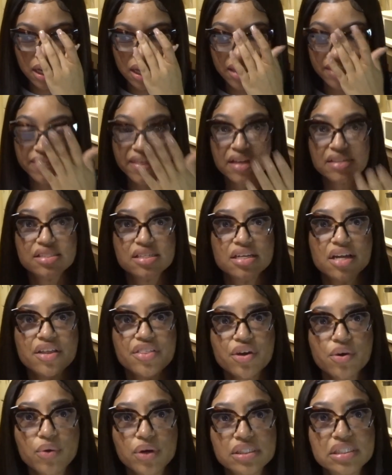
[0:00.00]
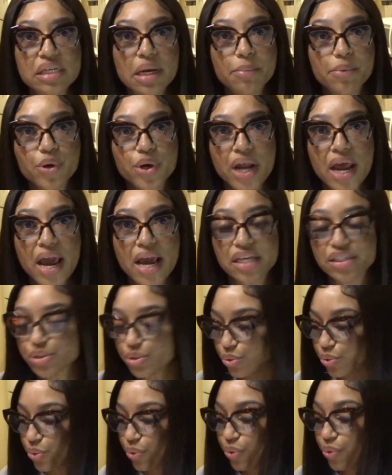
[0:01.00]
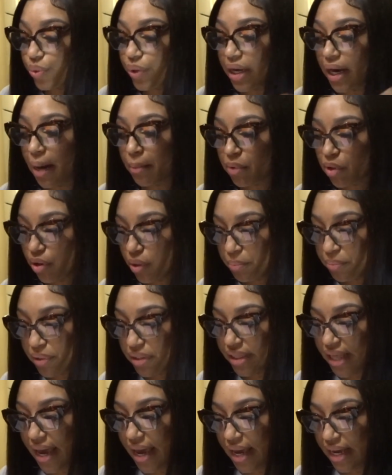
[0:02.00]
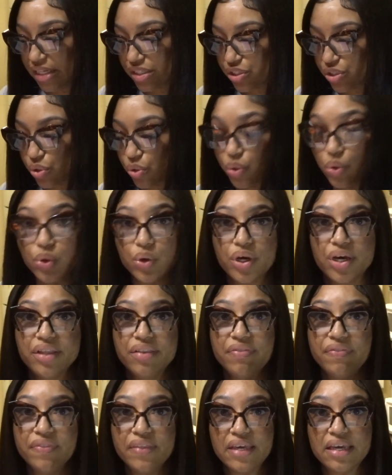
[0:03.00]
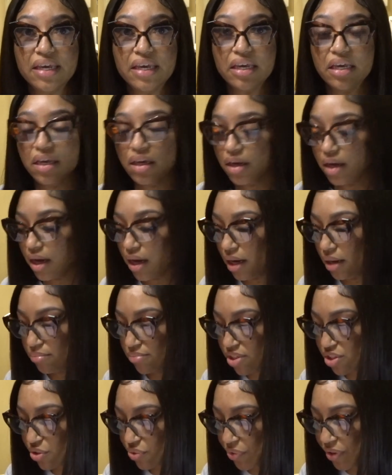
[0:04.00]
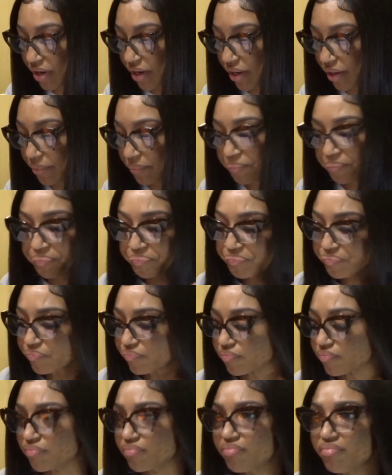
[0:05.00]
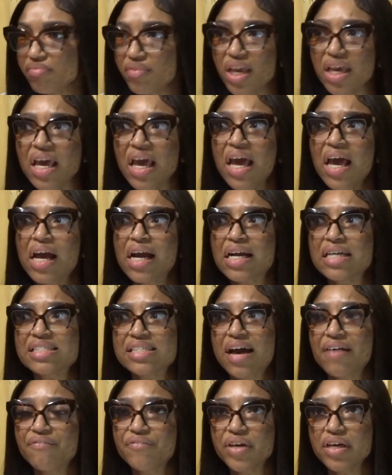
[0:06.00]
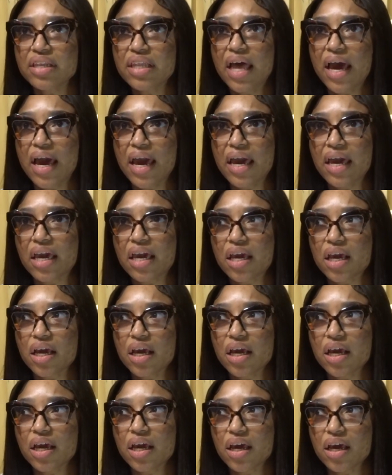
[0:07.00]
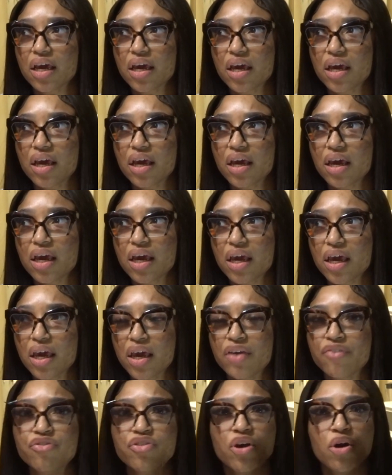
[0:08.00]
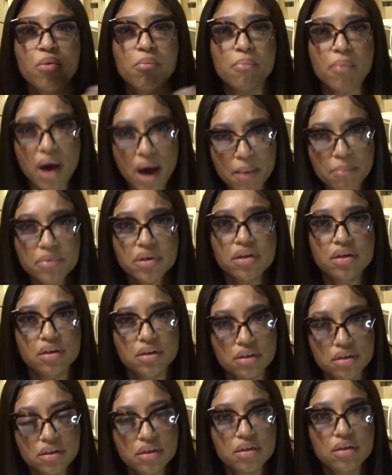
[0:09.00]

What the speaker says: That's another question I'm going to ask Google, and I'm going to put that answer on the screen. Because I feel like if your mama